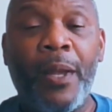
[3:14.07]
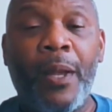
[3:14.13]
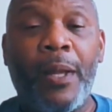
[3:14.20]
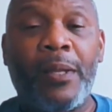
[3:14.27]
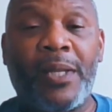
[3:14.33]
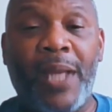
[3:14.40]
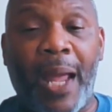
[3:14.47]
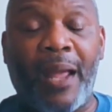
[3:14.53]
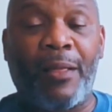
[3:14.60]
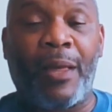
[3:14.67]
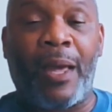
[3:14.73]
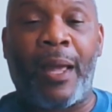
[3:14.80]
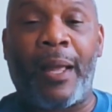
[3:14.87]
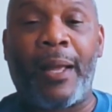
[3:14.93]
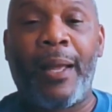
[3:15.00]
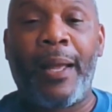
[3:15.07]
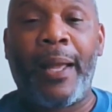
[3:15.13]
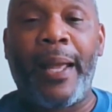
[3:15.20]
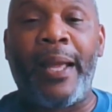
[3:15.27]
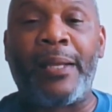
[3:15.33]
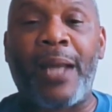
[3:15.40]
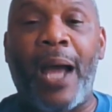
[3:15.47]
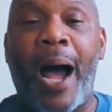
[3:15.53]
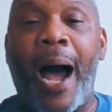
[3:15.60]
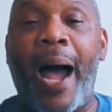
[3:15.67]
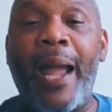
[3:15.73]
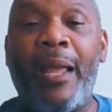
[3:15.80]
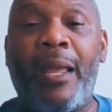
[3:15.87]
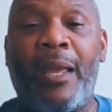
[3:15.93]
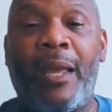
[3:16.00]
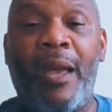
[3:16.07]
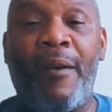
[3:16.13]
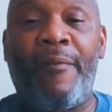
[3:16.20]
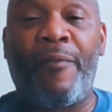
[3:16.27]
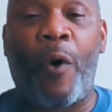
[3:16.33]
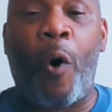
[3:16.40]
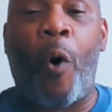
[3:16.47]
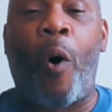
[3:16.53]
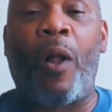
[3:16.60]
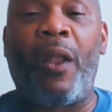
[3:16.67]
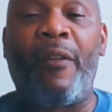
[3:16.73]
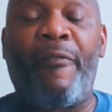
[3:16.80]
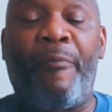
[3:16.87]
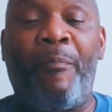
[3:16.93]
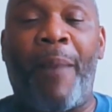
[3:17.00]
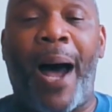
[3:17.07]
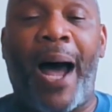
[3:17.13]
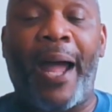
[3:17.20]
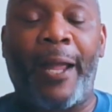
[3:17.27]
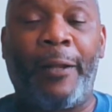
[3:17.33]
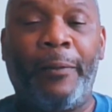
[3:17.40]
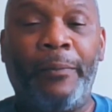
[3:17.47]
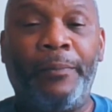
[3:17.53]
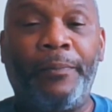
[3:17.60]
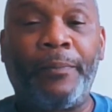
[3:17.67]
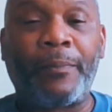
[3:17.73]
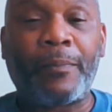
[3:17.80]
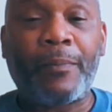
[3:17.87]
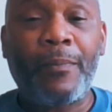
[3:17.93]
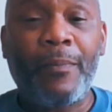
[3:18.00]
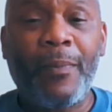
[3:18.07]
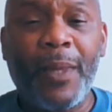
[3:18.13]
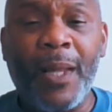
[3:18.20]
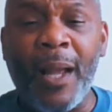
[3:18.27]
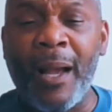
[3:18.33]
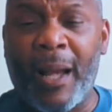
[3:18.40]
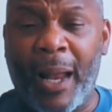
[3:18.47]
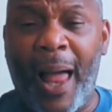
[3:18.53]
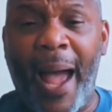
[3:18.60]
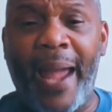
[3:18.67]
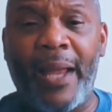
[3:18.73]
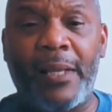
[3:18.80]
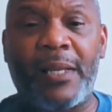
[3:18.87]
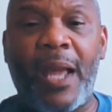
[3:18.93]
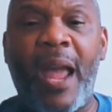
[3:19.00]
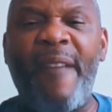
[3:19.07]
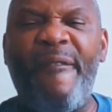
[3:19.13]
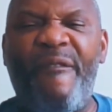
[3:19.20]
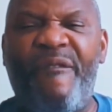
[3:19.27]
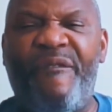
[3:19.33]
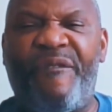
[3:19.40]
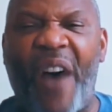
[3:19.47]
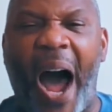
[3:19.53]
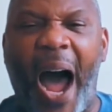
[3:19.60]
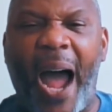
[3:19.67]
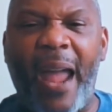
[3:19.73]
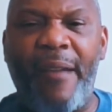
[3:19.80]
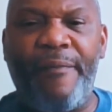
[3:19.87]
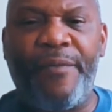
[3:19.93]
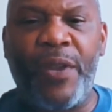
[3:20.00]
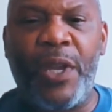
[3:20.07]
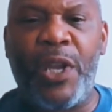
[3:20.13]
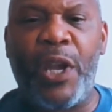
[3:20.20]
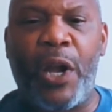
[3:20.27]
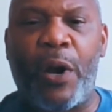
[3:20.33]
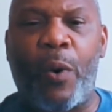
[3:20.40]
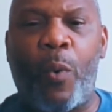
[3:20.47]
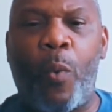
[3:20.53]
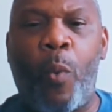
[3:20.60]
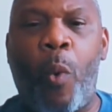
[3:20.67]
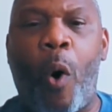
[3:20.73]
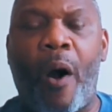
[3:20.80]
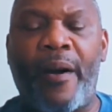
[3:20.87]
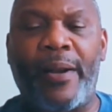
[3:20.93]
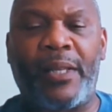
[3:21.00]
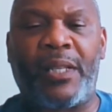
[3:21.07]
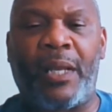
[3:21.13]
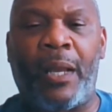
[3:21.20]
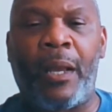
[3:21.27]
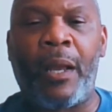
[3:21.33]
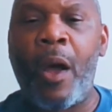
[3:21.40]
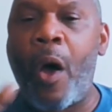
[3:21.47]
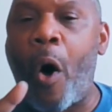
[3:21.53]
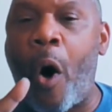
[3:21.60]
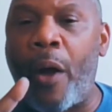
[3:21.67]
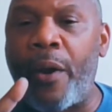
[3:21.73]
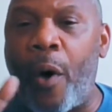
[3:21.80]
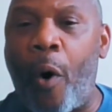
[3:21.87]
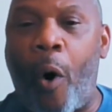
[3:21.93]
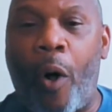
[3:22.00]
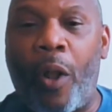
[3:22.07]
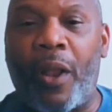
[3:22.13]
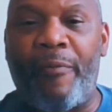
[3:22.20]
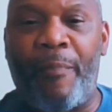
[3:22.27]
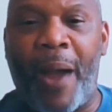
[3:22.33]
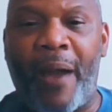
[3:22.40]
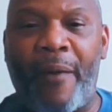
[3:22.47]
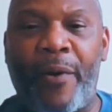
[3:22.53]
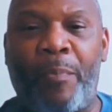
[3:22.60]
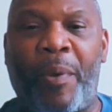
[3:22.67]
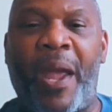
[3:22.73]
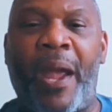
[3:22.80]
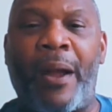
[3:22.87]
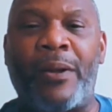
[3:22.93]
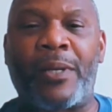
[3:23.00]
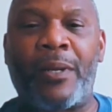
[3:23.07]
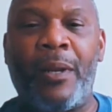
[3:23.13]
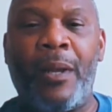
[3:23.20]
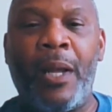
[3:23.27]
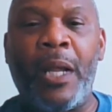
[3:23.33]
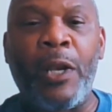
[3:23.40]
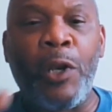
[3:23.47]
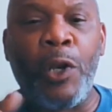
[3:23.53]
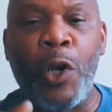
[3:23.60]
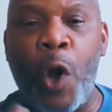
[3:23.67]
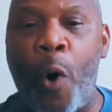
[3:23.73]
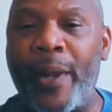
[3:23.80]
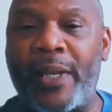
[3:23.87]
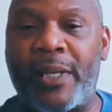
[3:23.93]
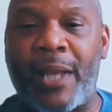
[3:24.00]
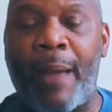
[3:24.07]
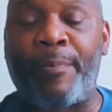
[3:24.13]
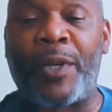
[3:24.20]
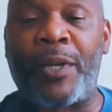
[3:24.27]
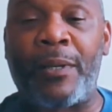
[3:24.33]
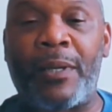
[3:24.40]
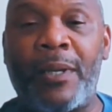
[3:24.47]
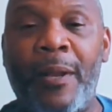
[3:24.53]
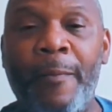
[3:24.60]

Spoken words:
Second thing is I give all of my clients a 5-year warranty on all of my repairs, no exceptions.